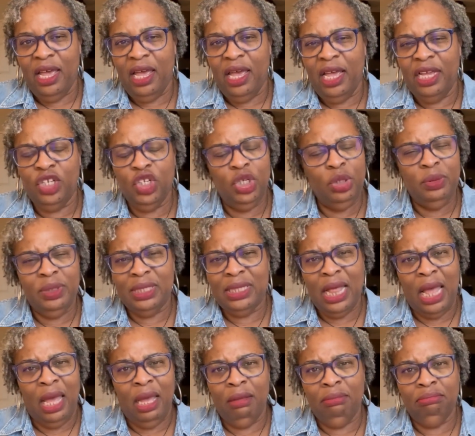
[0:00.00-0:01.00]
And she was
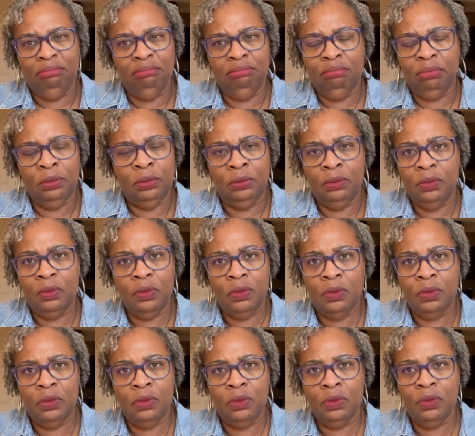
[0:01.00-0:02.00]
like,
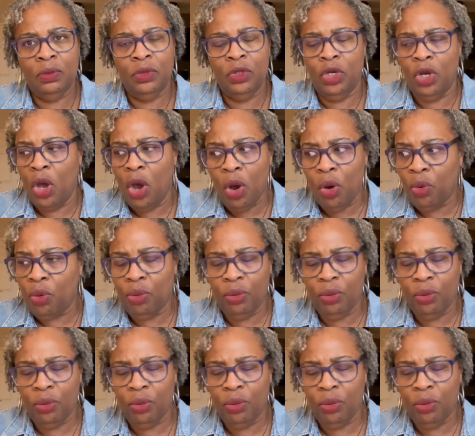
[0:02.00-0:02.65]
no.